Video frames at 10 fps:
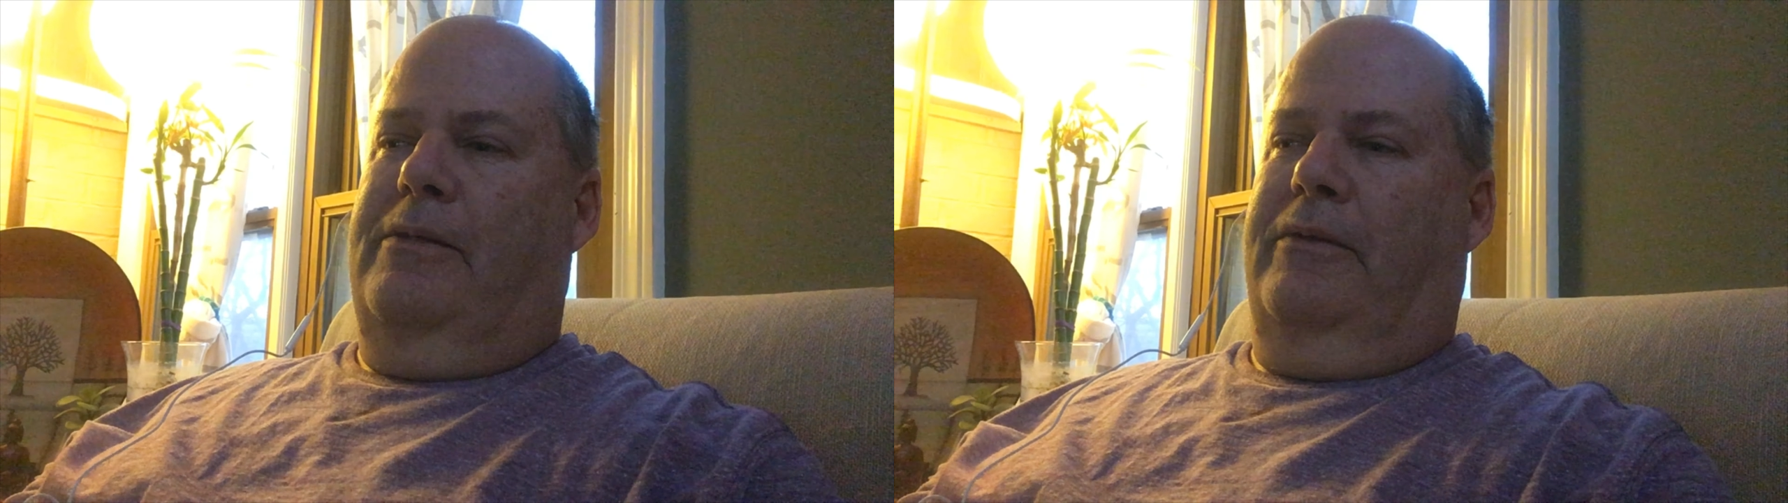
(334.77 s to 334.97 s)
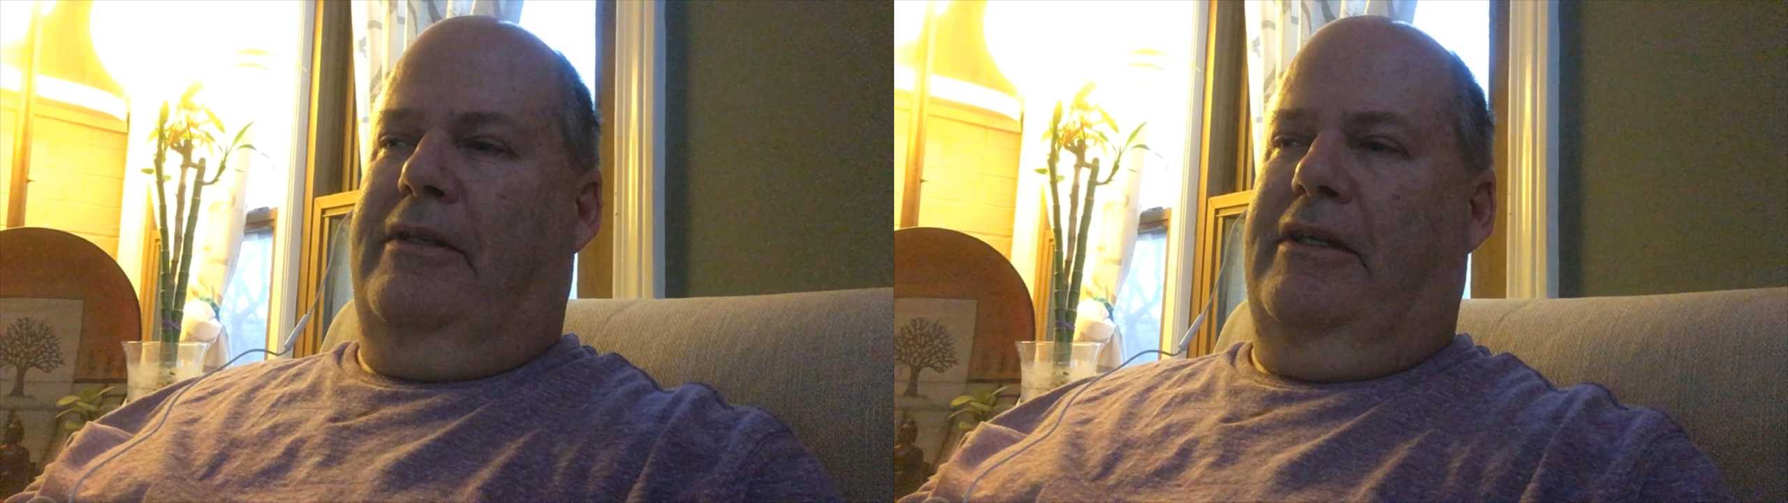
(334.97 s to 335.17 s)

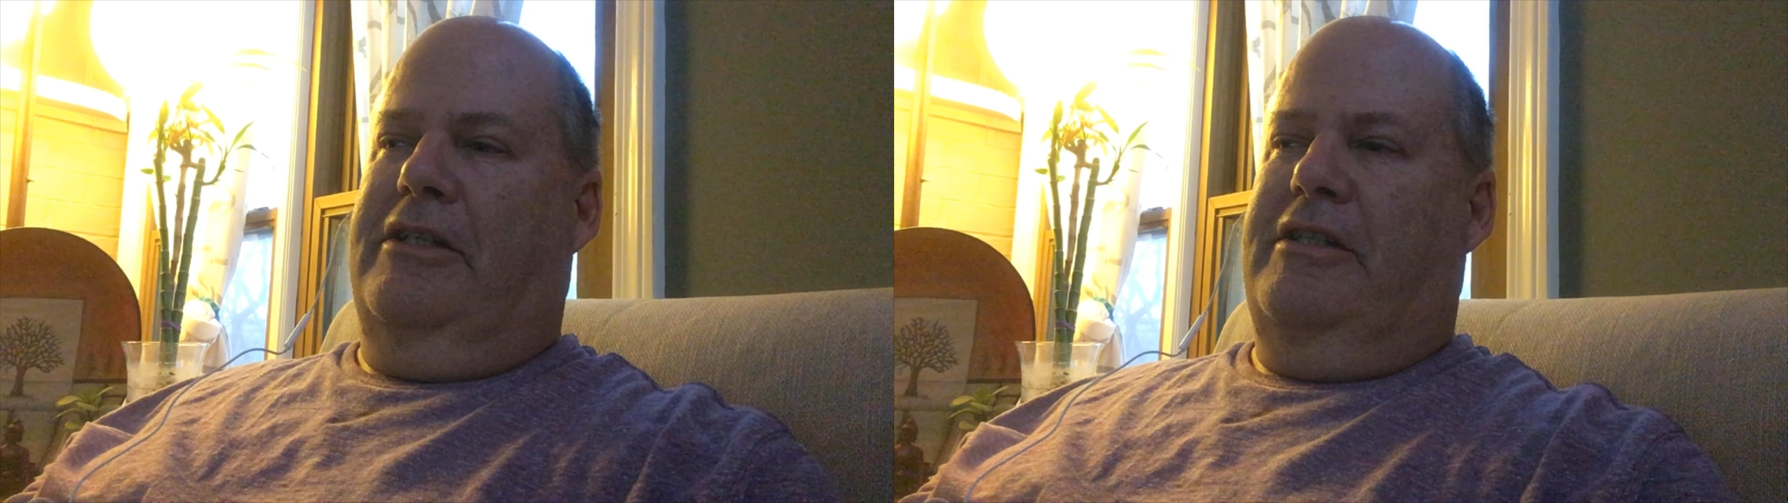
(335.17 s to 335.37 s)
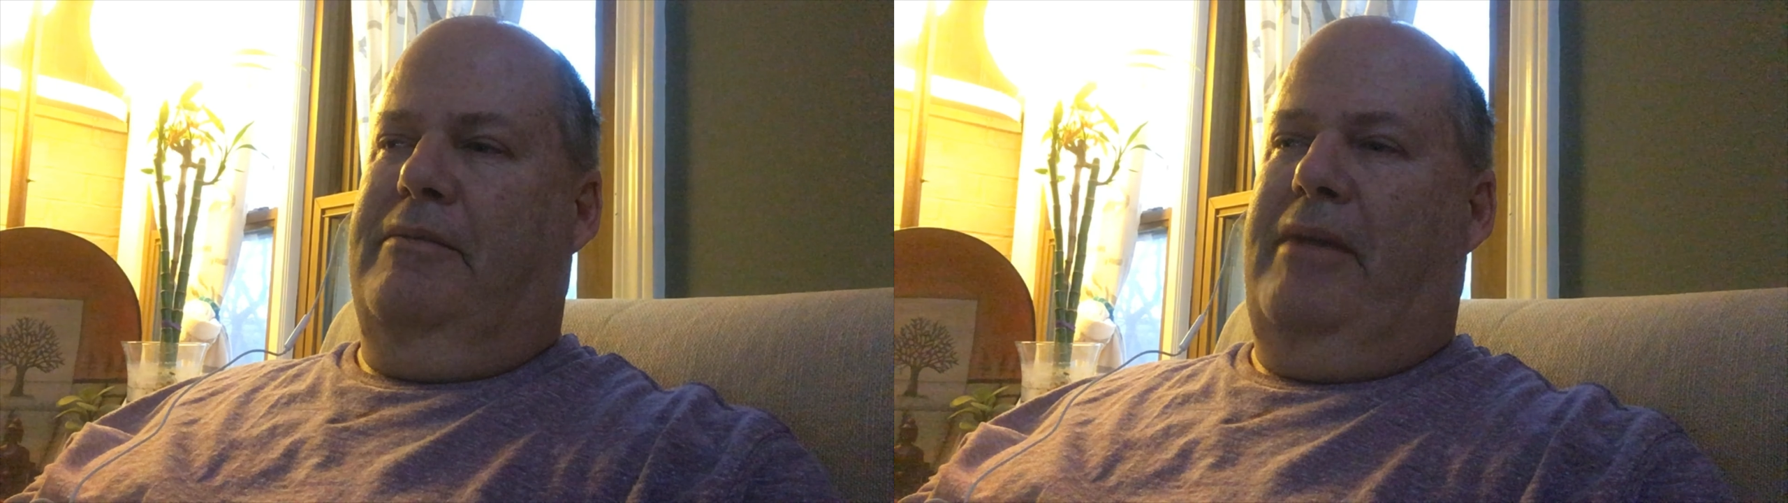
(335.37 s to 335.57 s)
We
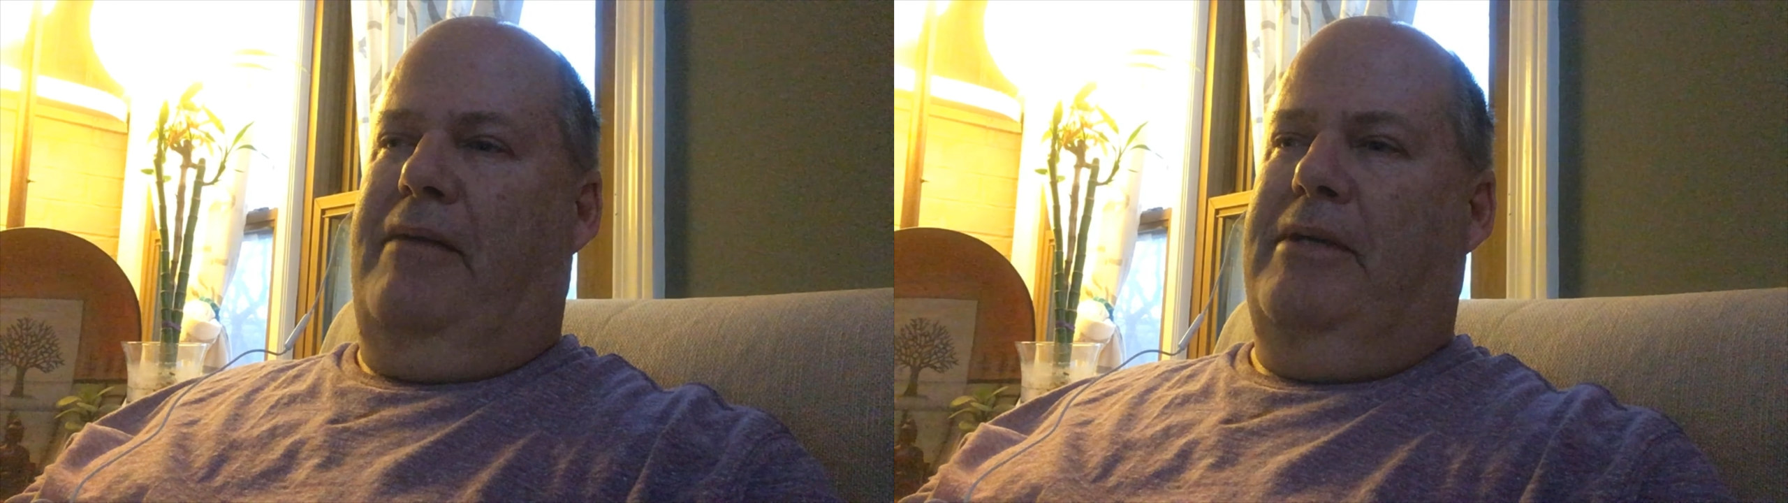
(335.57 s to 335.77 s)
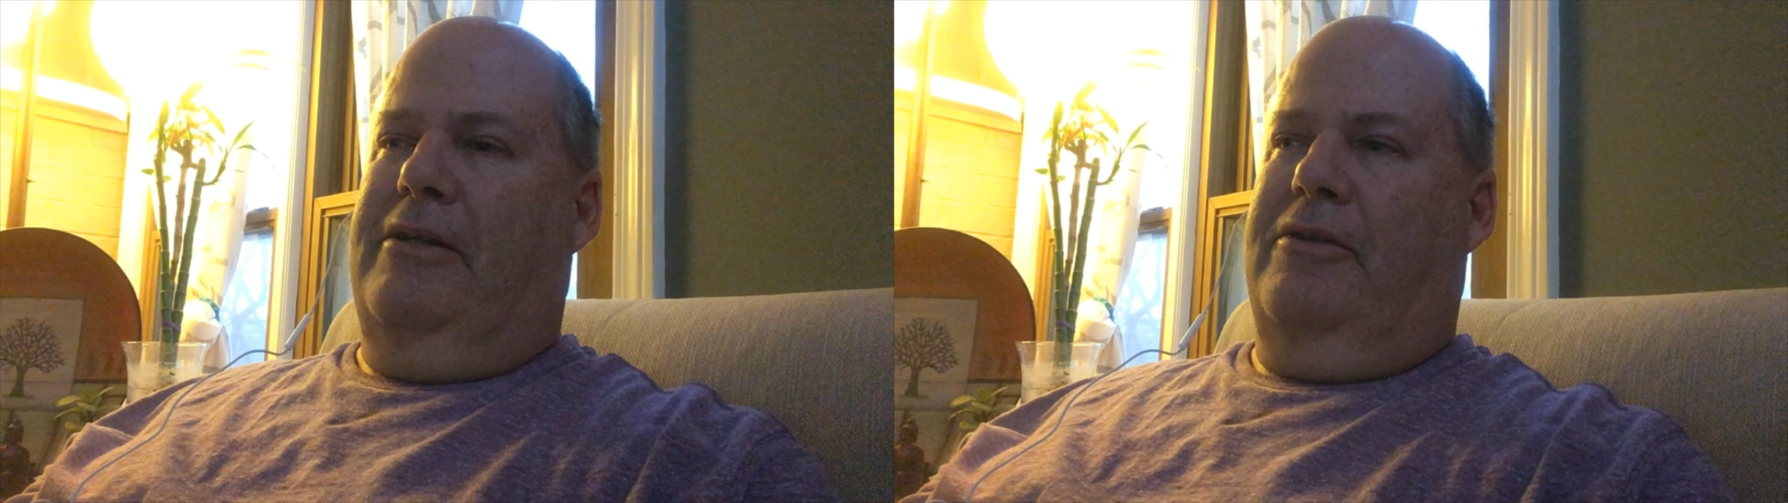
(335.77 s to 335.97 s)
think she may be